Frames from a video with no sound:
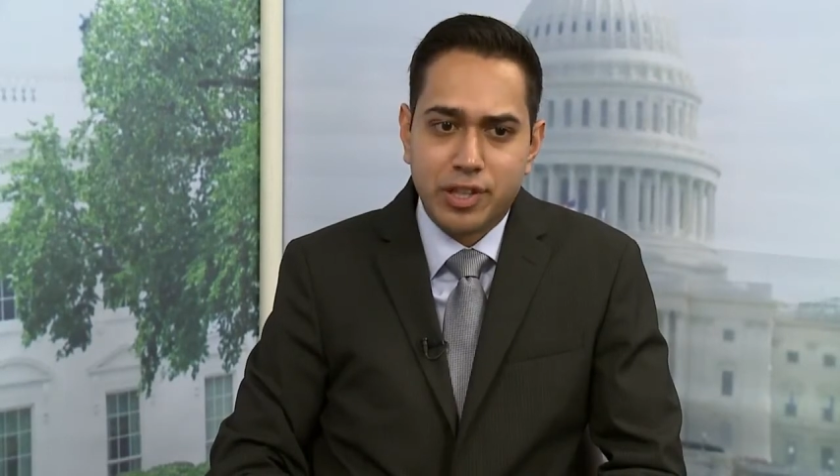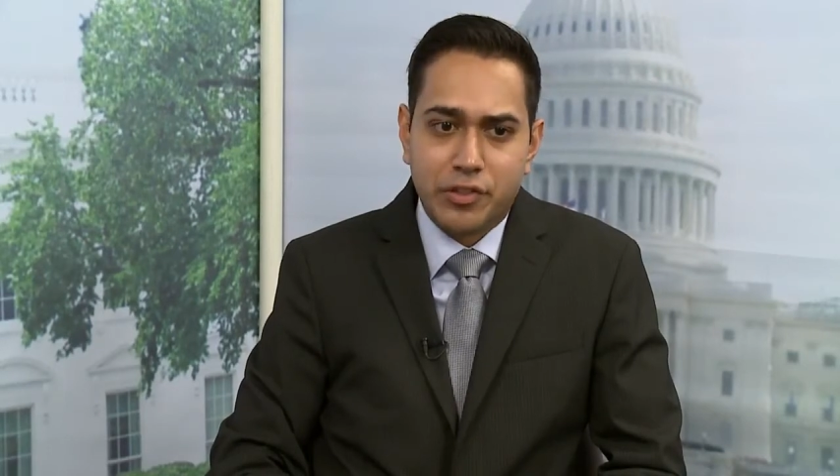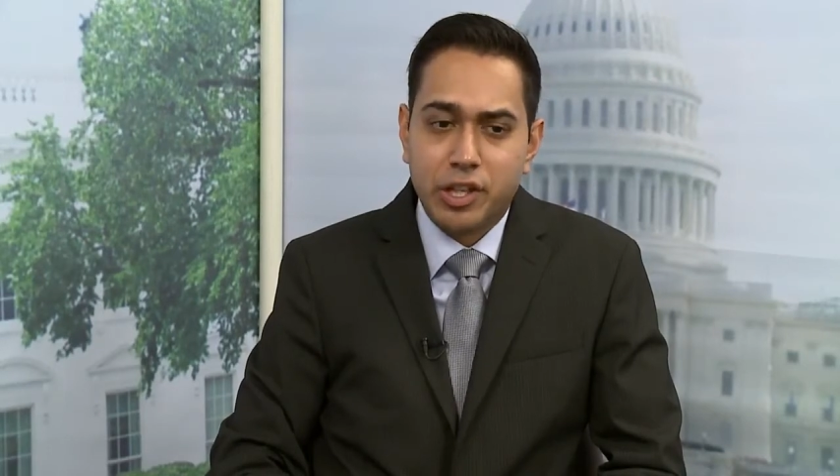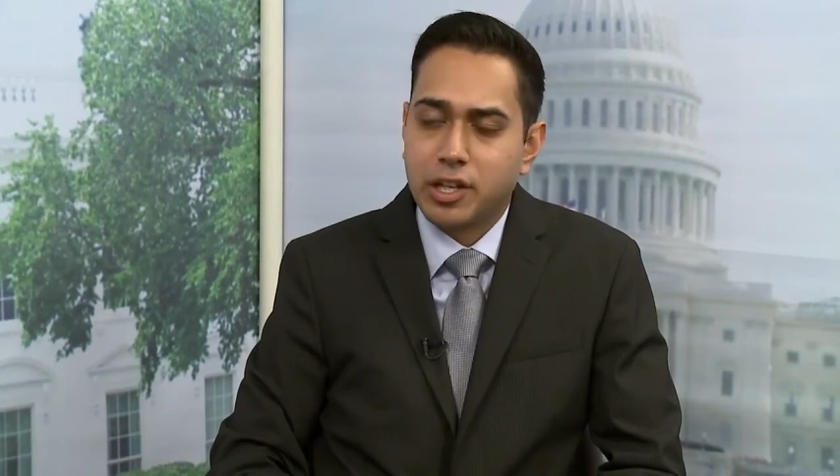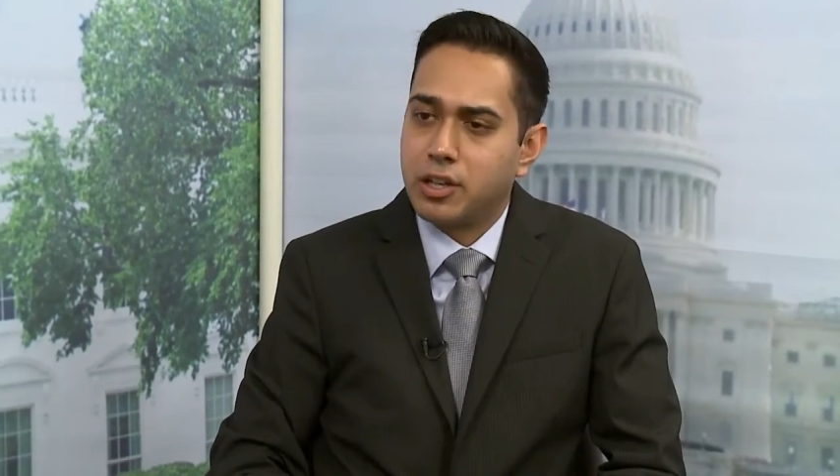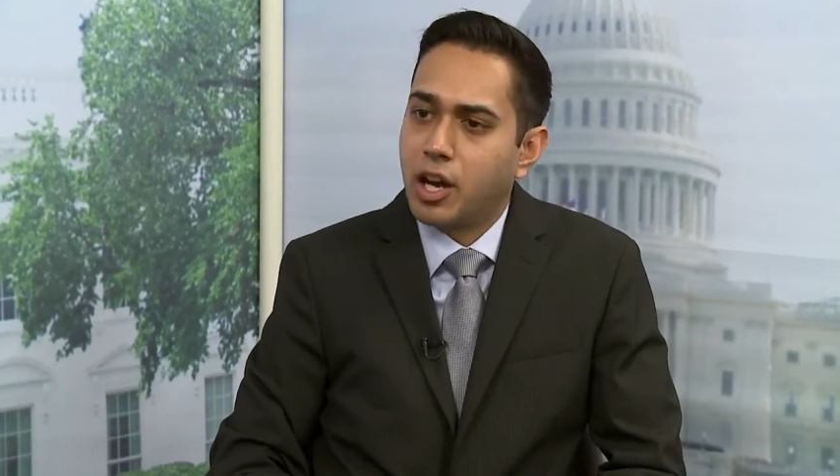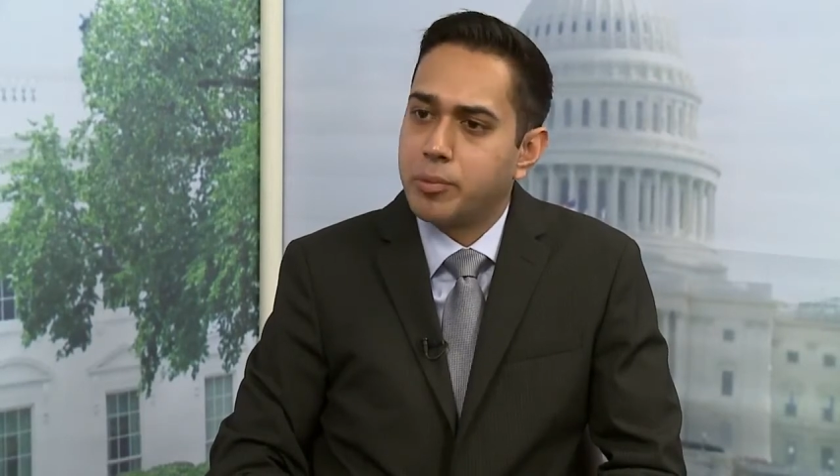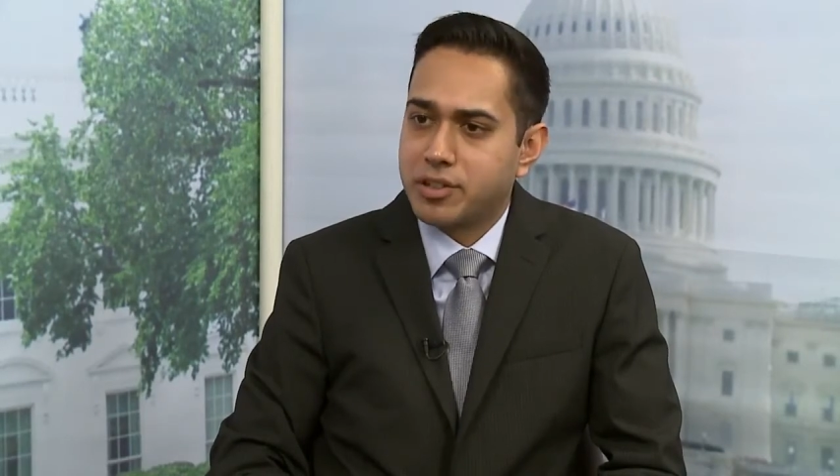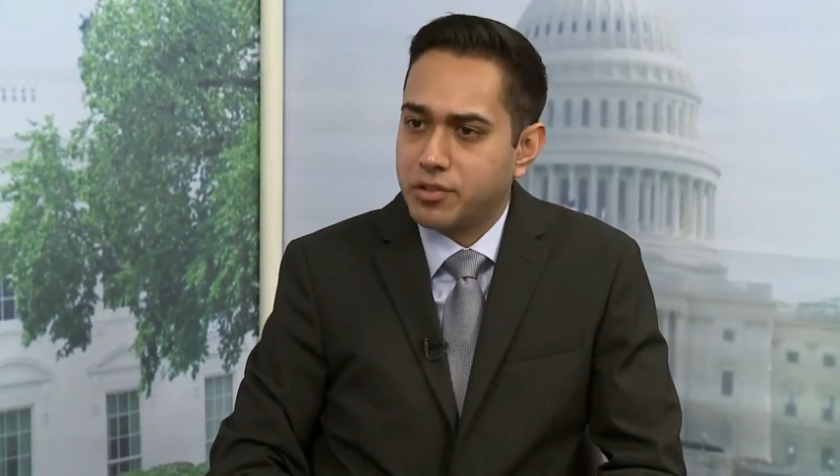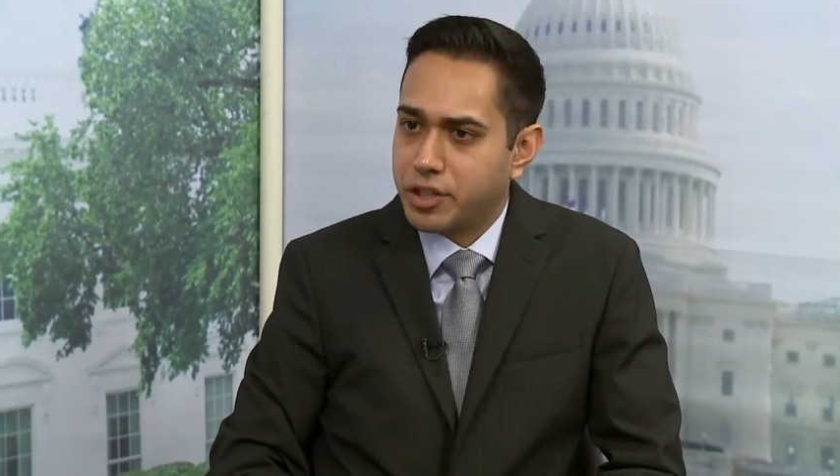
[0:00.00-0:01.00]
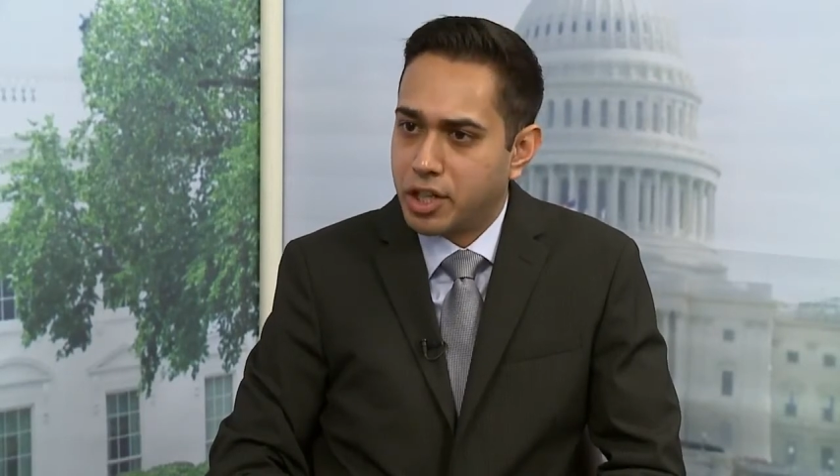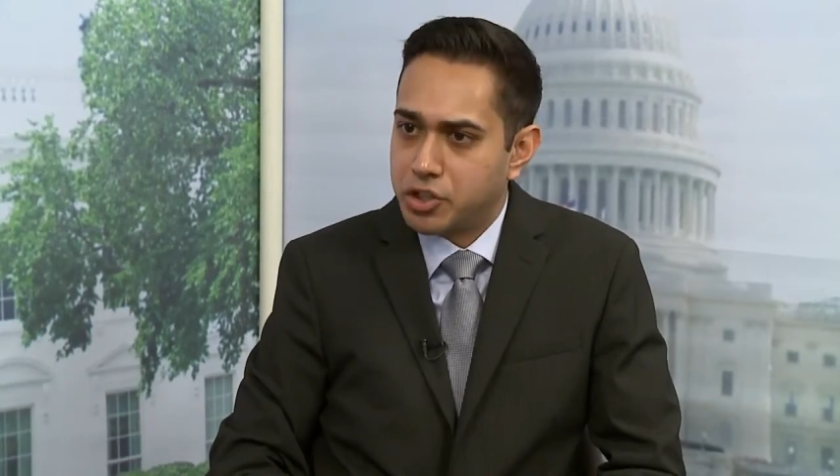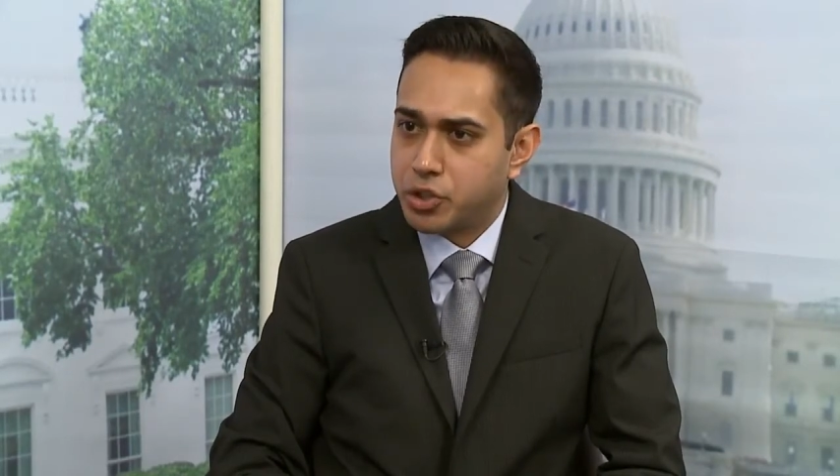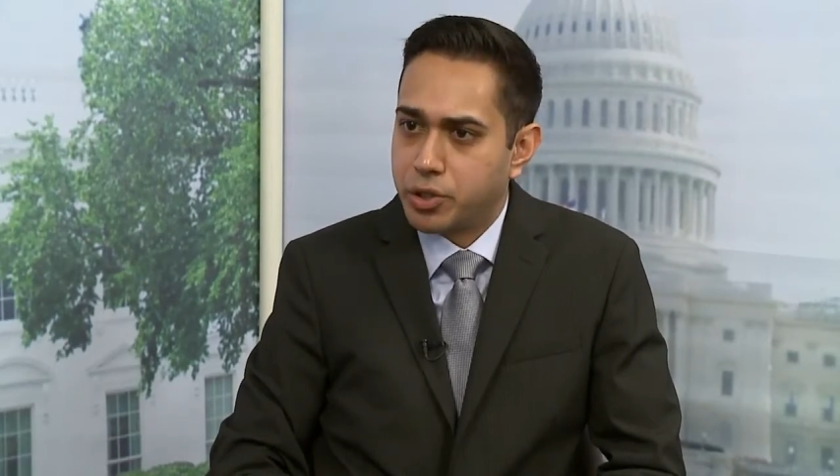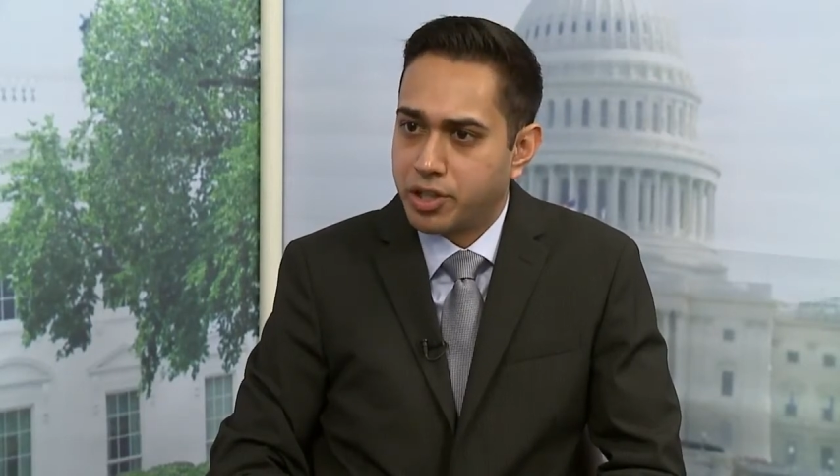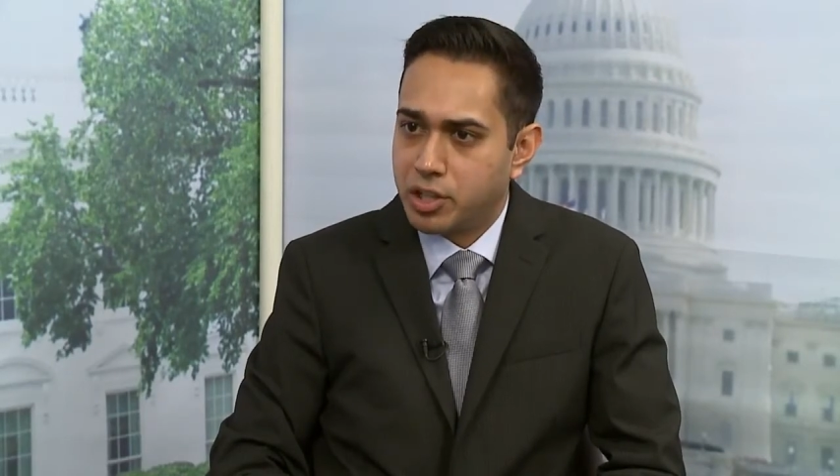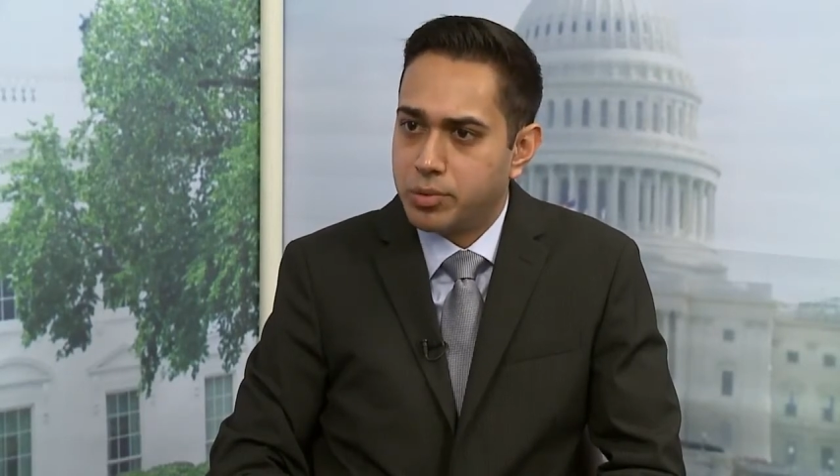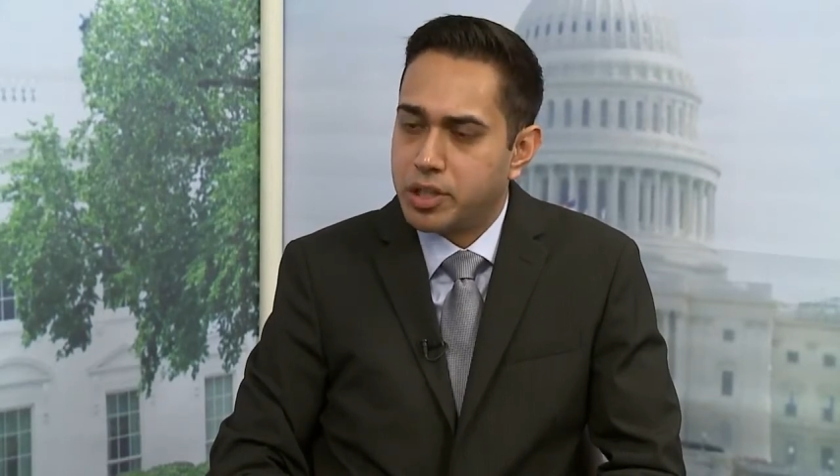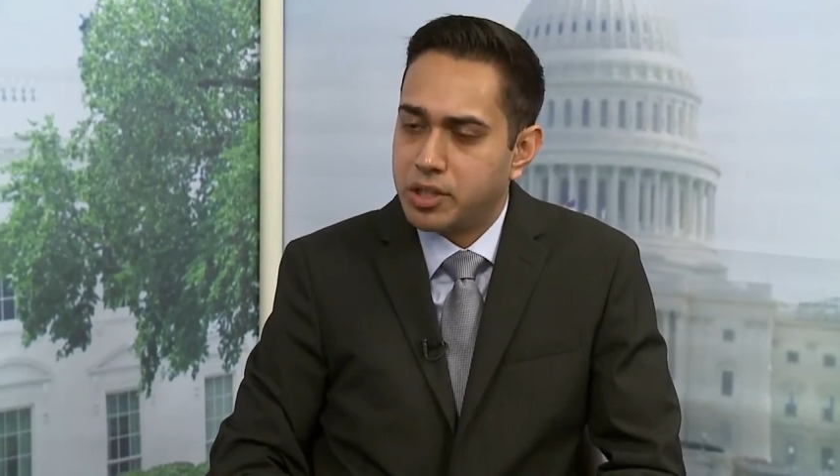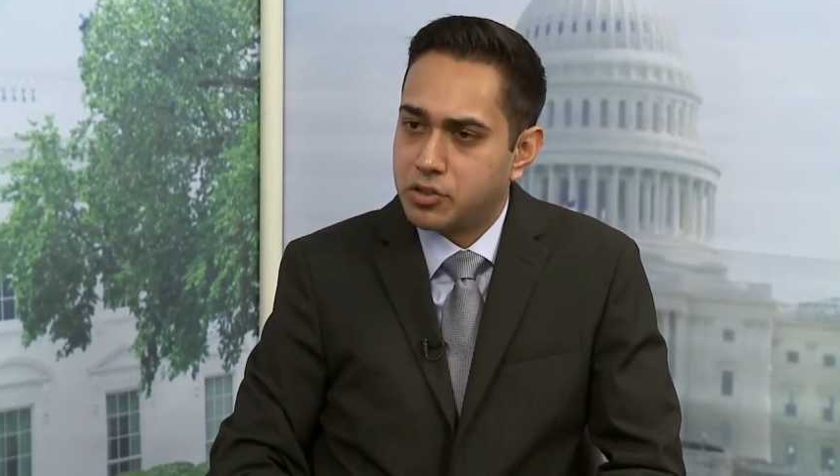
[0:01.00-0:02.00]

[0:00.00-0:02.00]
that the economics of the country are going to be